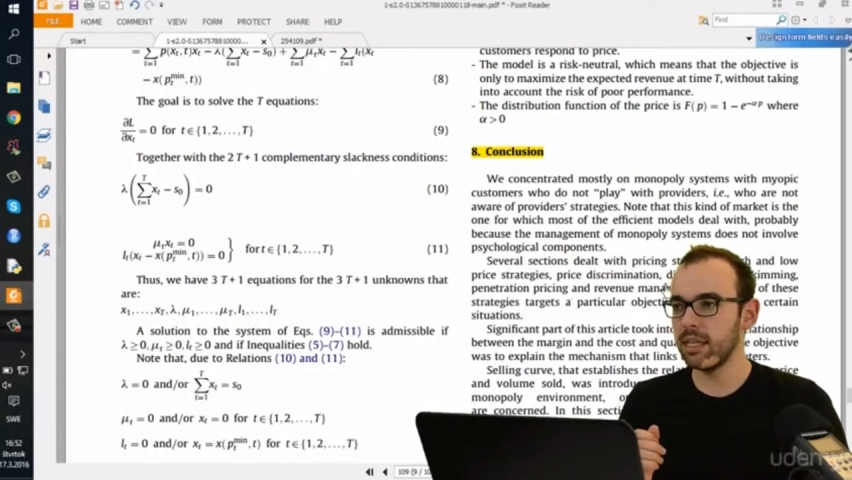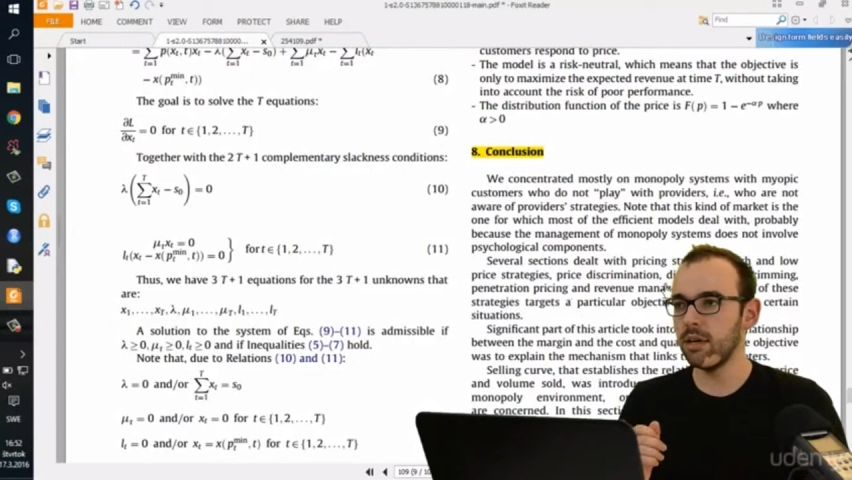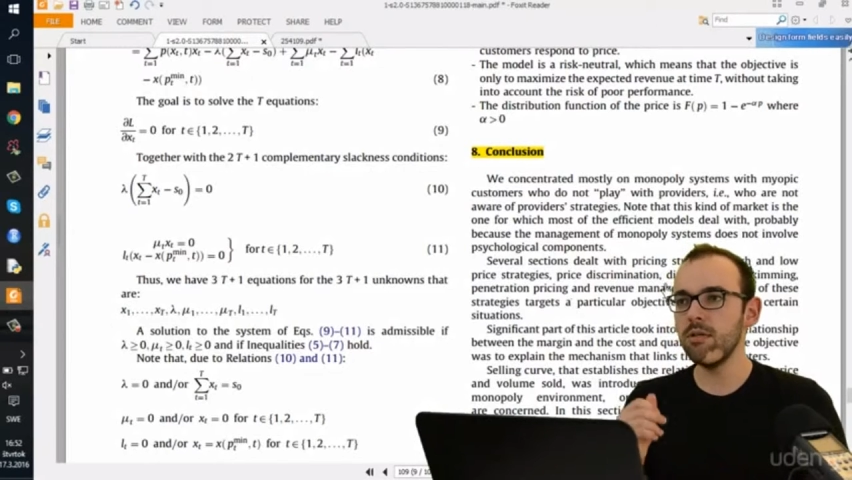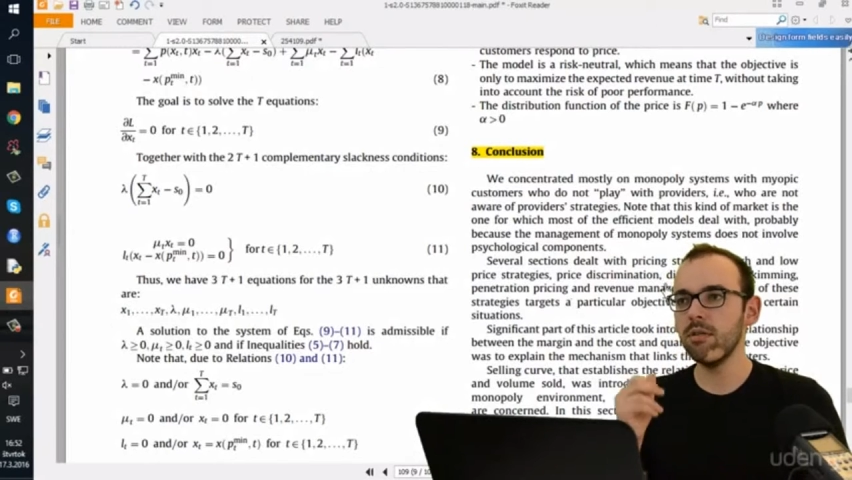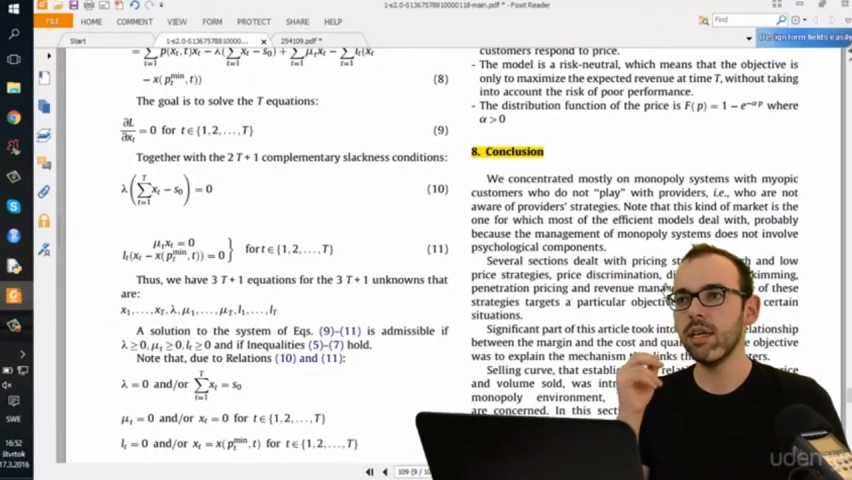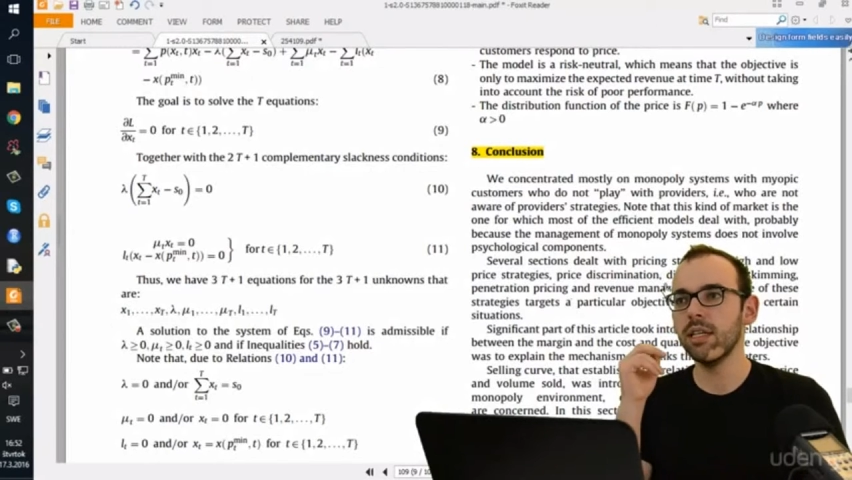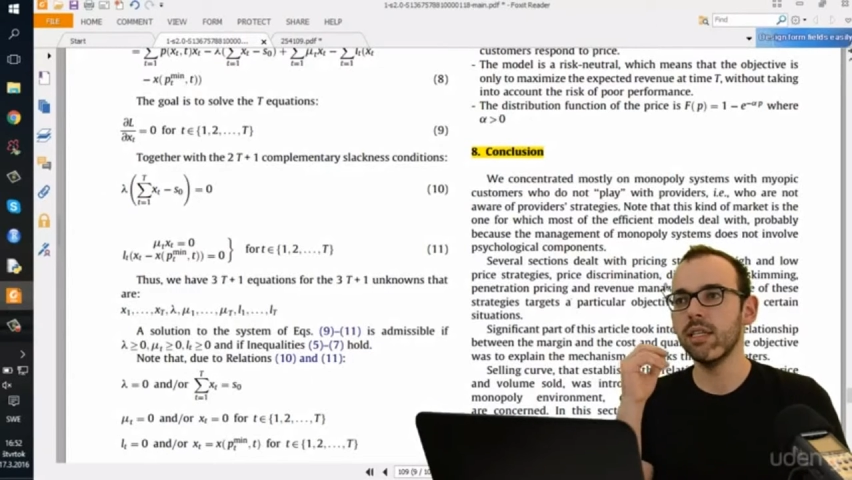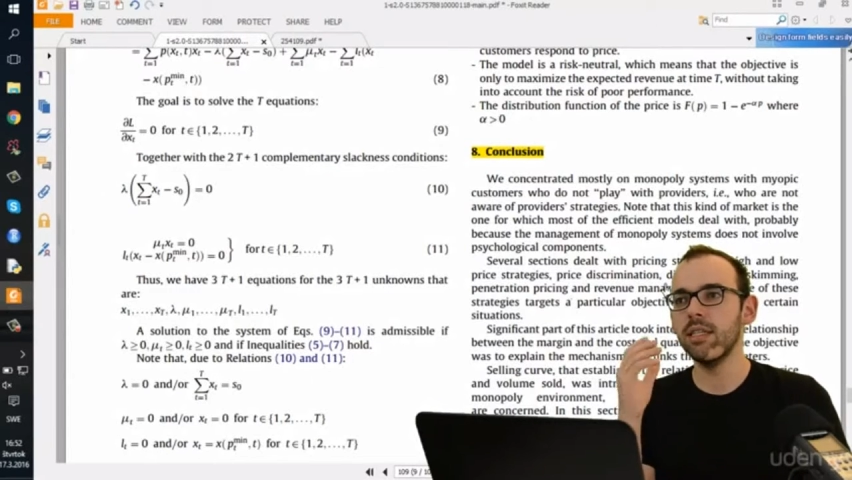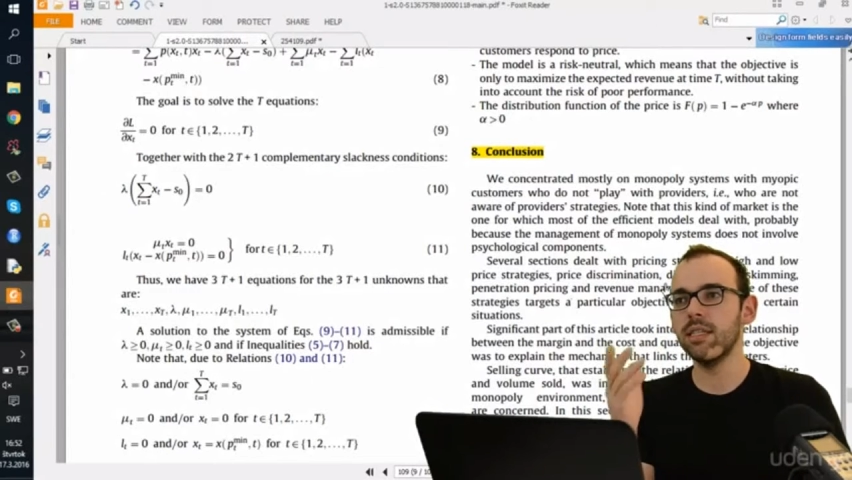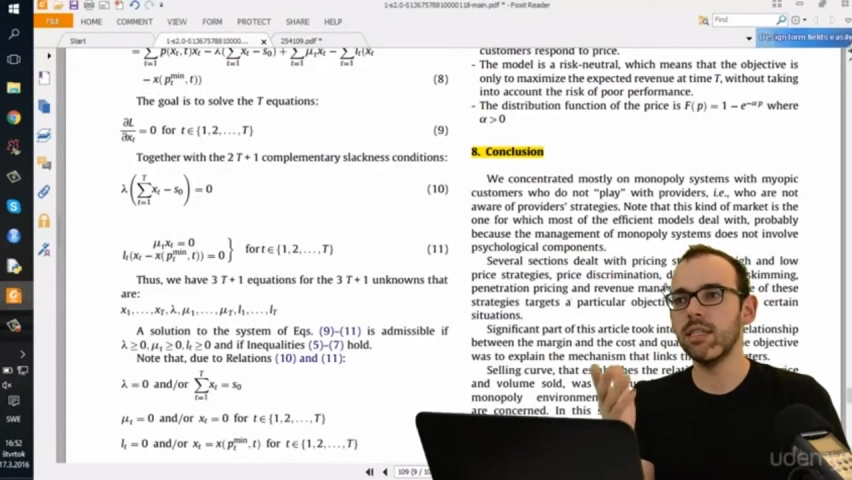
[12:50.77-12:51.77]
okay,
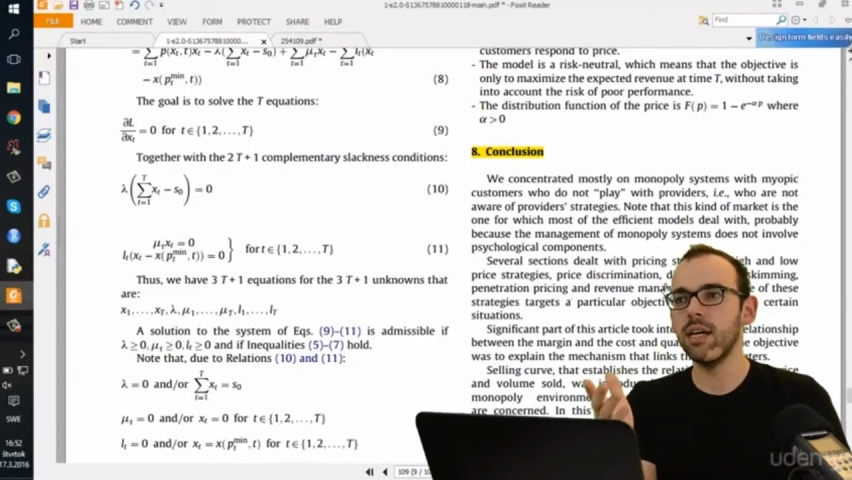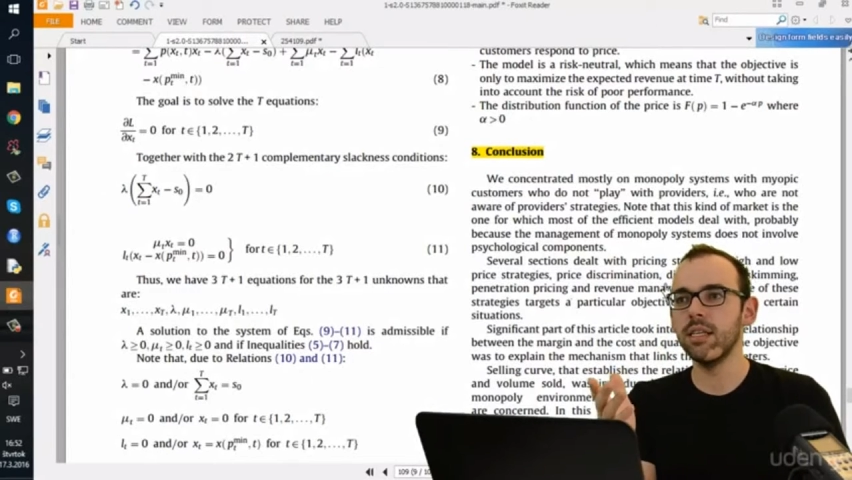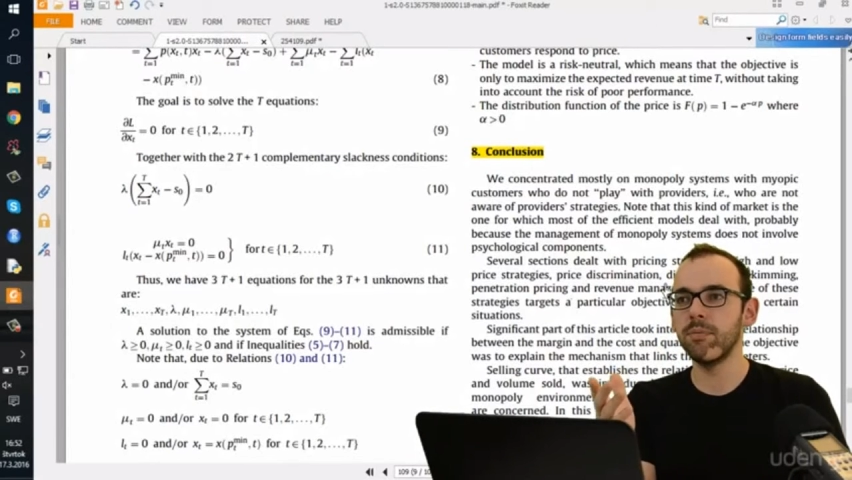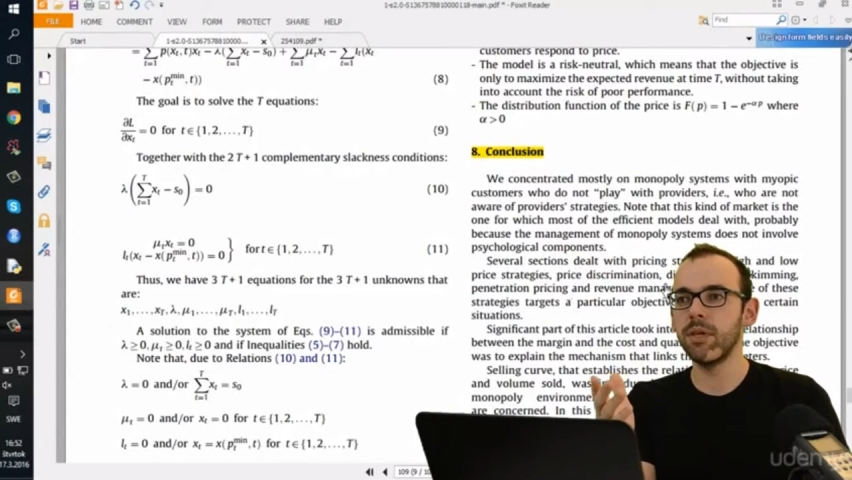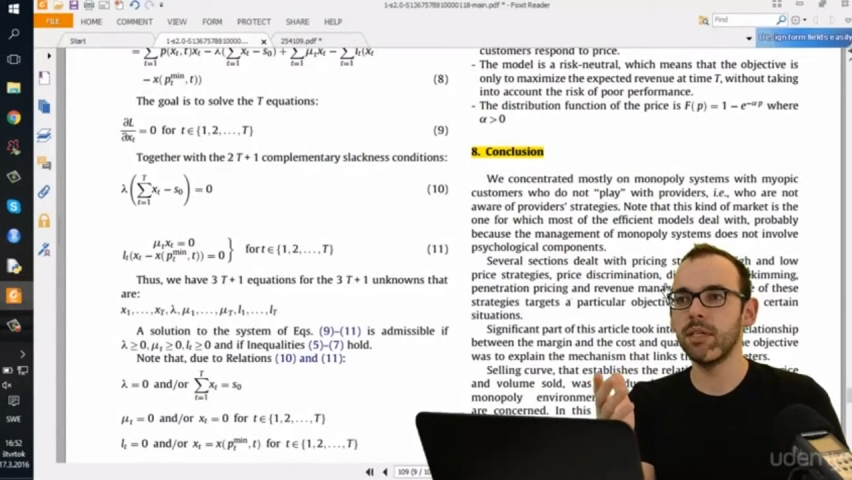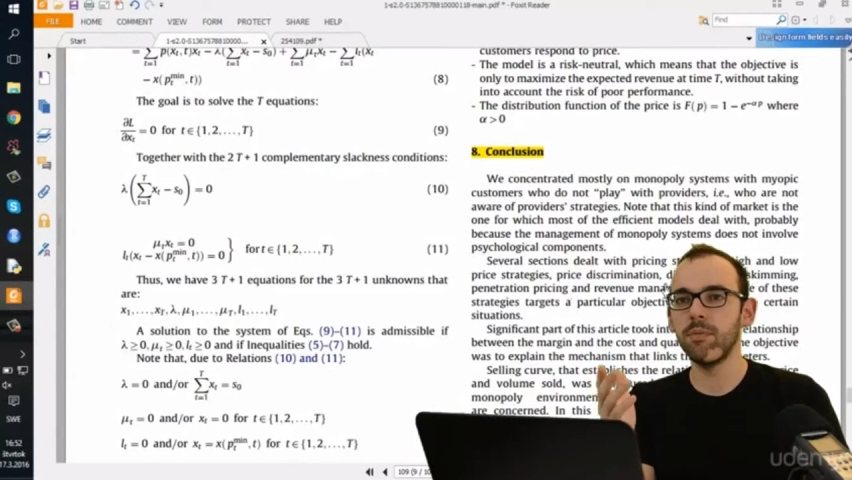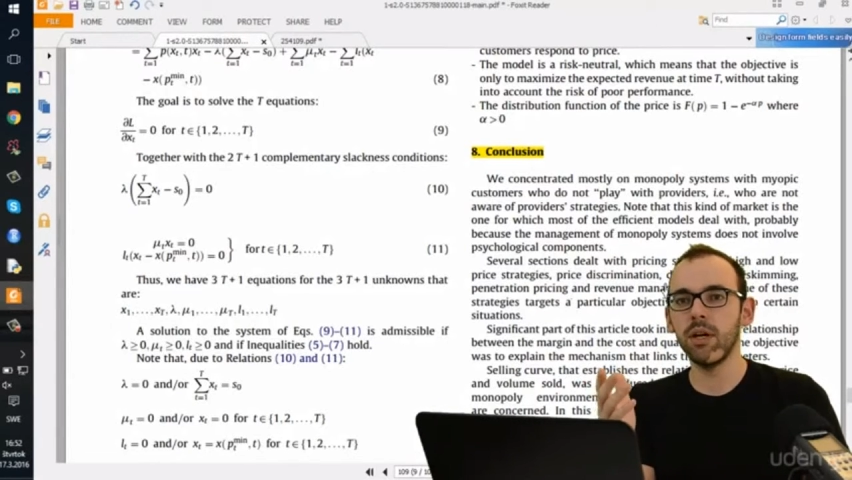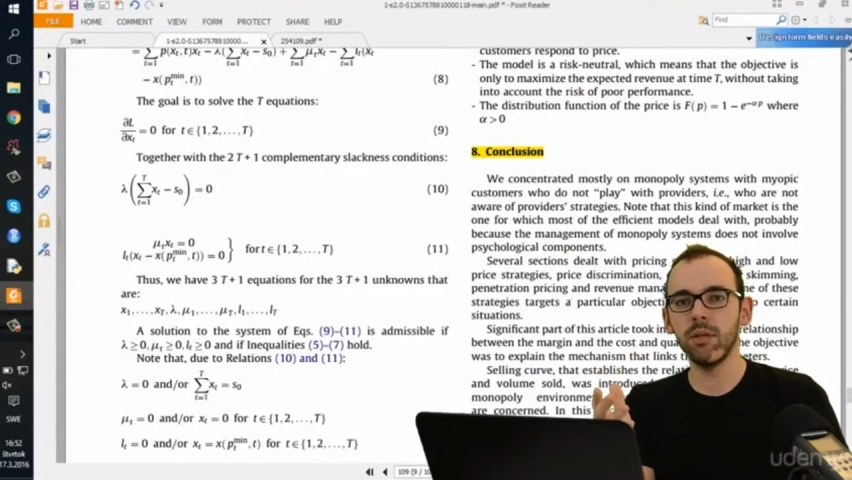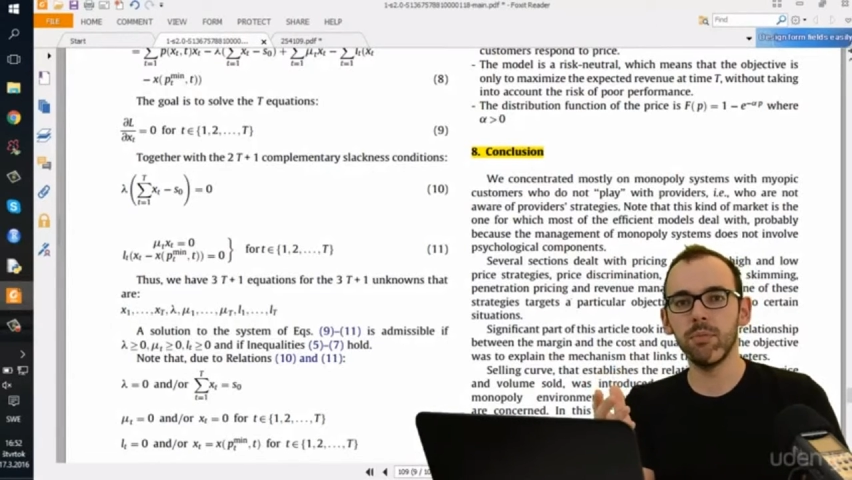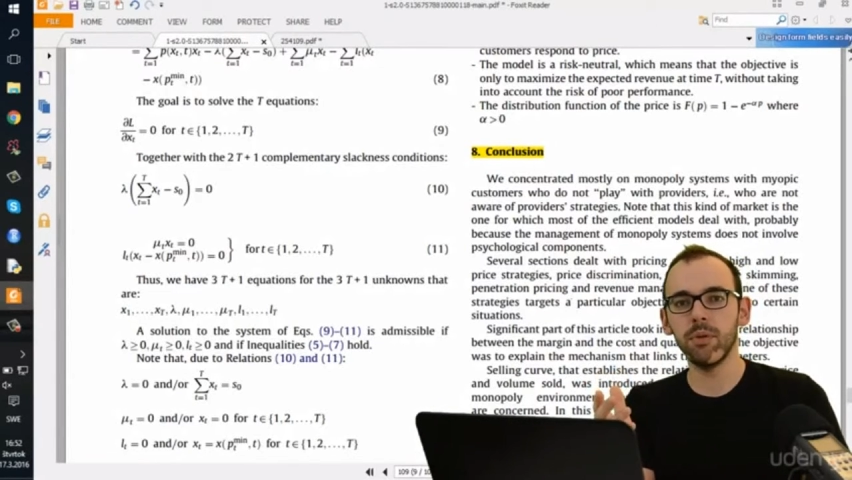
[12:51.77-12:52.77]
these guys made a
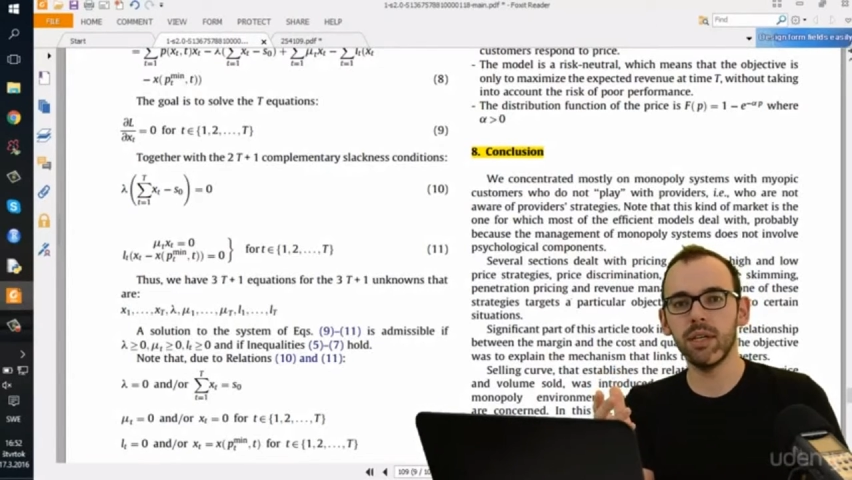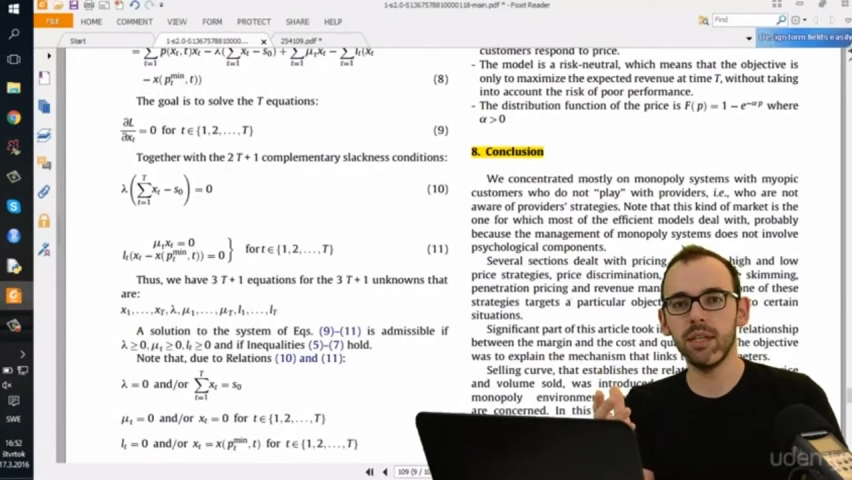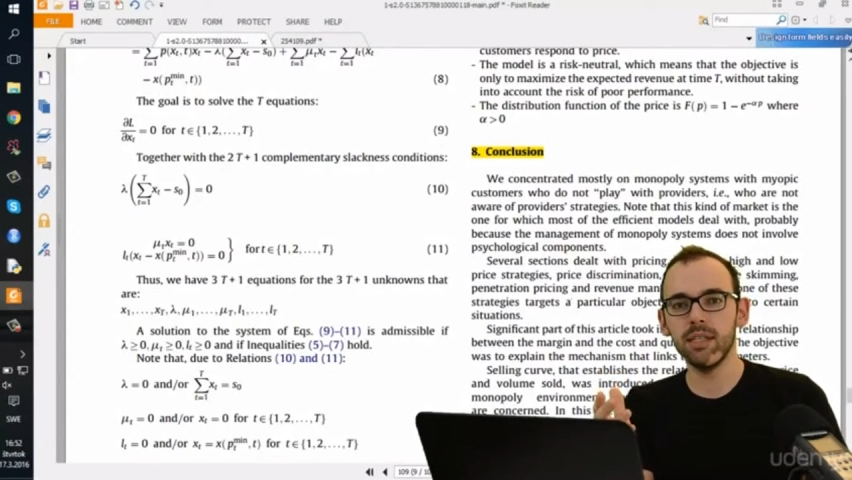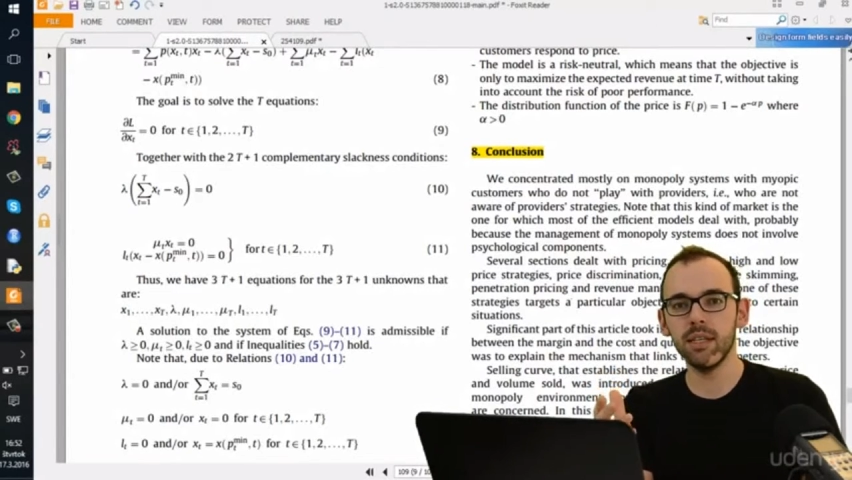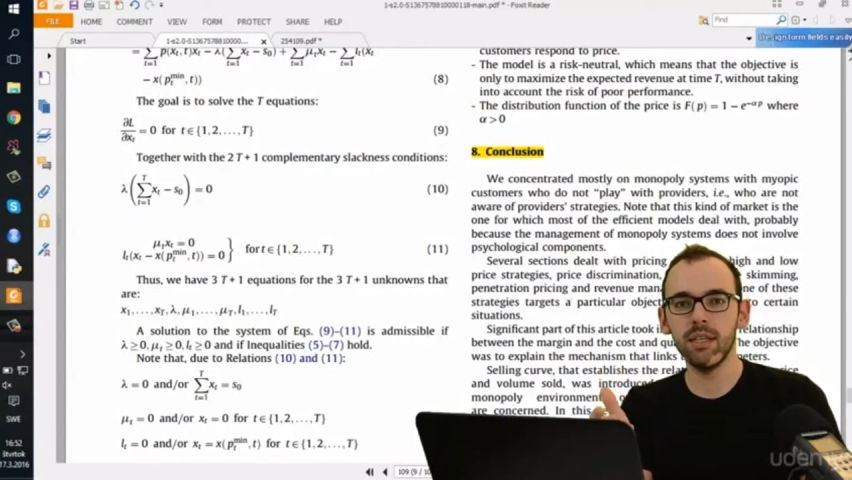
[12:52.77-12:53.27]
multiple case study,